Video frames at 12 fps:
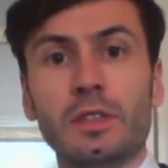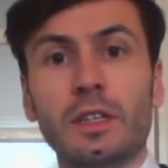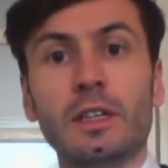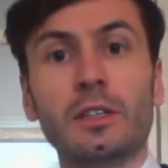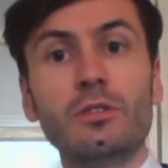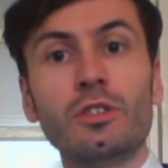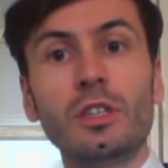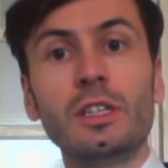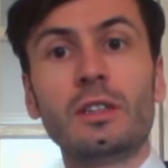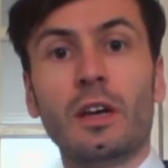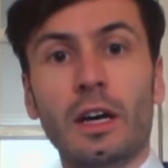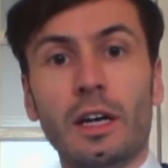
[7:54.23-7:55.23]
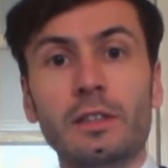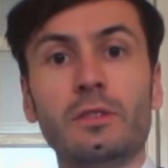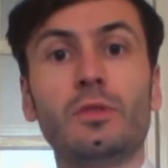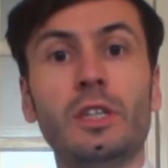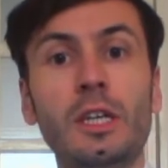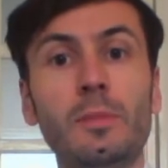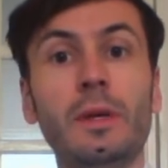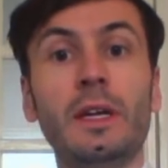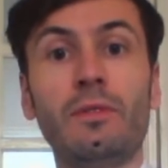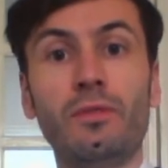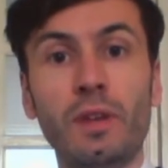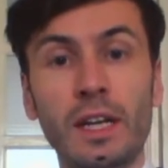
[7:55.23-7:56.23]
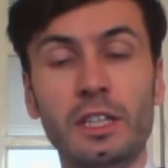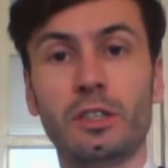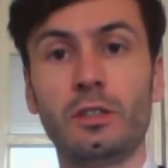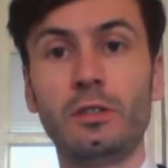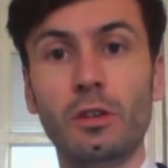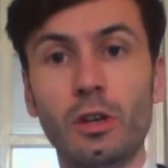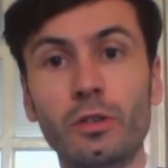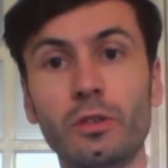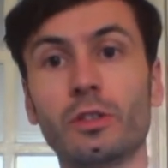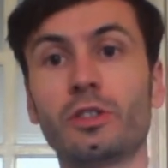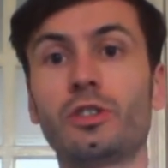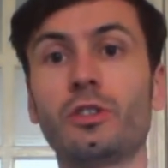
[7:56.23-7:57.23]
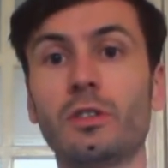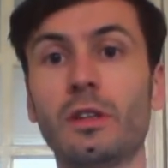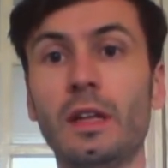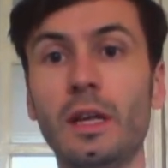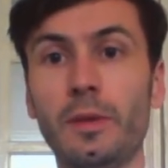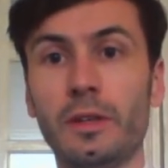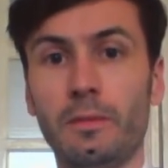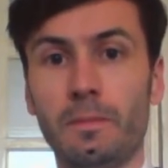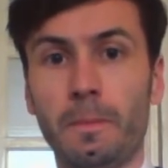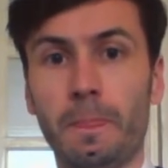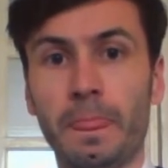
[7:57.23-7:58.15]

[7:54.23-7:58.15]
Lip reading: that are usually tied to keeping inflation under a certain limit.